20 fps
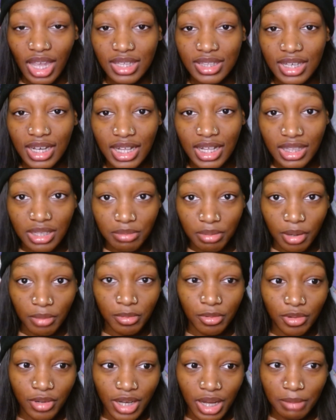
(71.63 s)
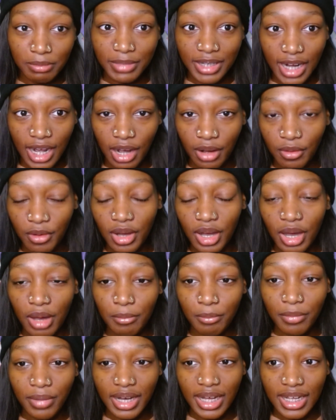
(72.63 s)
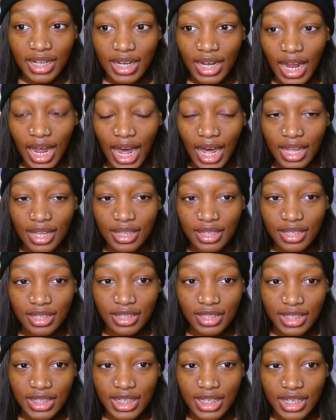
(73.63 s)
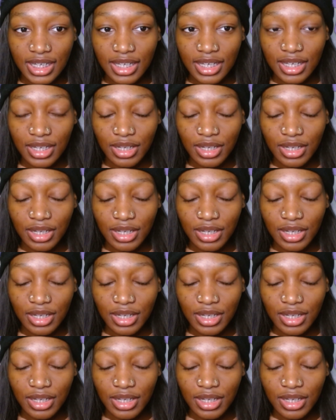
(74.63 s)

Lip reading: The Color Purple coming out, but I literally